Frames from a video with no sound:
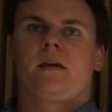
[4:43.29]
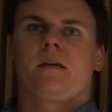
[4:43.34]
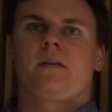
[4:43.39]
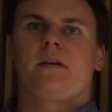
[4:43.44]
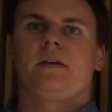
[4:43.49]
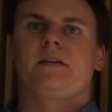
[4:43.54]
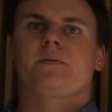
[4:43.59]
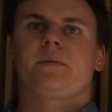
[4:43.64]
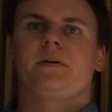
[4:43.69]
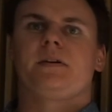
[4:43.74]

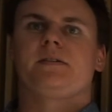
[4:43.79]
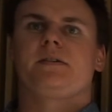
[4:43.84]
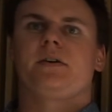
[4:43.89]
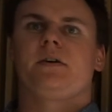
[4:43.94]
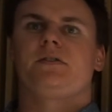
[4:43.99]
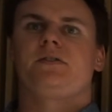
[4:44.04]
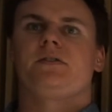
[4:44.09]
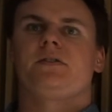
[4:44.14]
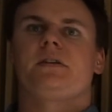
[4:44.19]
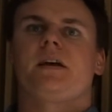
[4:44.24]
These
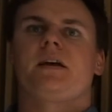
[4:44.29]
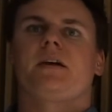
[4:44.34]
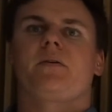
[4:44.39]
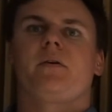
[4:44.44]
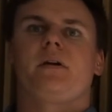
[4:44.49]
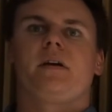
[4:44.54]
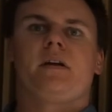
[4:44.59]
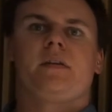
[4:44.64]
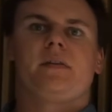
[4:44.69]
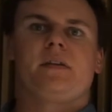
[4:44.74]
researchers had
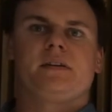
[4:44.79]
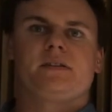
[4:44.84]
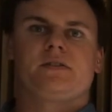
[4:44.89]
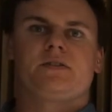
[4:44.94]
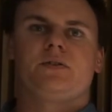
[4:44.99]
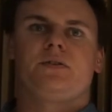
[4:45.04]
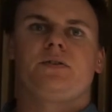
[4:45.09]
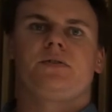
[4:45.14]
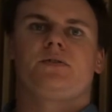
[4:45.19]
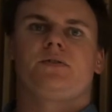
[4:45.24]
credited this
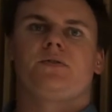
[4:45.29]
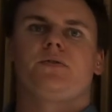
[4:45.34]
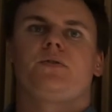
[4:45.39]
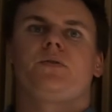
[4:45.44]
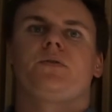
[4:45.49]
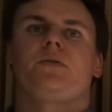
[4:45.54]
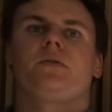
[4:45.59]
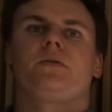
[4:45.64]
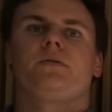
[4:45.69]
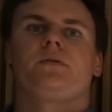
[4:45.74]
due
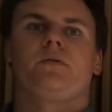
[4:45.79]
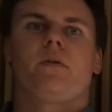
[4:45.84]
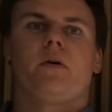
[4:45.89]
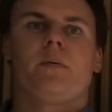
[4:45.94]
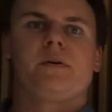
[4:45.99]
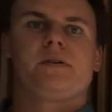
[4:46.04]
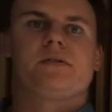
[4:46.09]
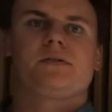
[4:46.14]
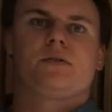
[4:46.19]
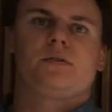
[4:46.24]
to the
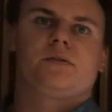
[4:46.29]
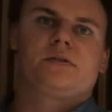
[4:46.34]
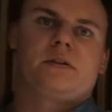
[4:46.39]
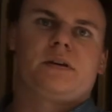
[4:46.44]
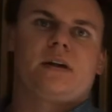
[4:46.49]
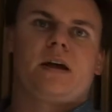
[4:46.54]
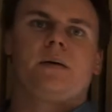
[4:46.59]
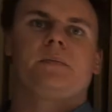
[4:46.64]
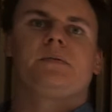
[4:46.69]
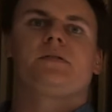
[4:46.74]

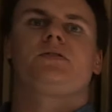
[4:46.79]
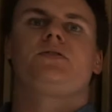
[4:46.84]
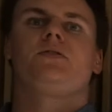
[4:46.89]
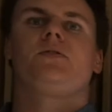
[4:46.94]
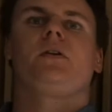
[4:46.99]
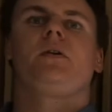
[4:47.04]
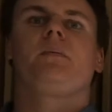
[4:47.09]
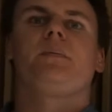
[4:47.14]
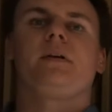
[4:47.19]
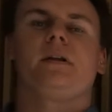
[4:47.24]
romosozumab's
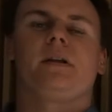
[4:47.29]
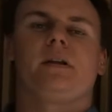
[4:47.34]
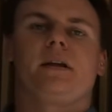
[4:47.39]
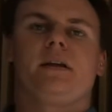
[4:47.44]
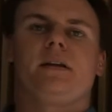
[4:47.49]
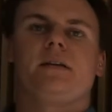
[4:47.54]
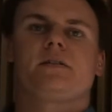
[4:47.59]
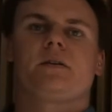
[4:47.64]
dual ability